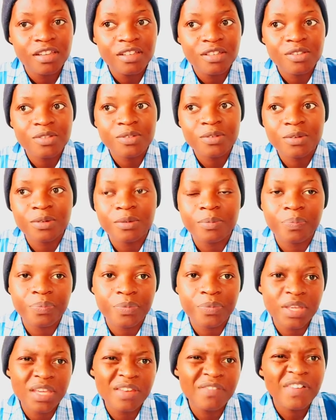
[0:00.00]
So
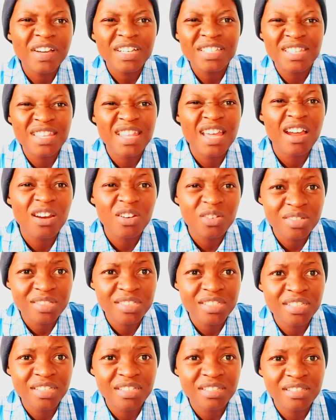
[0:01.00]
in fact they are
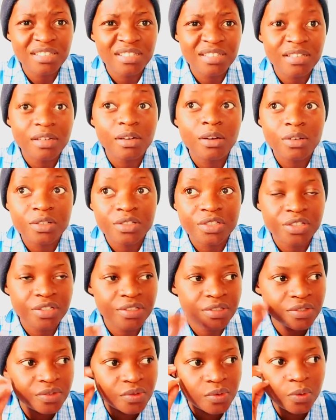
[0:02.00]
lodges, lodges.
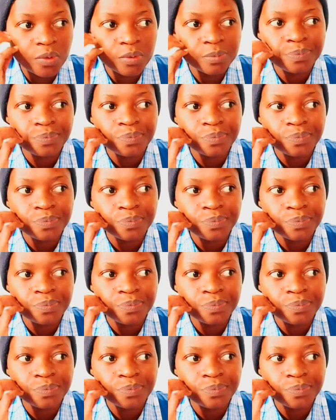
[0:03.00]
So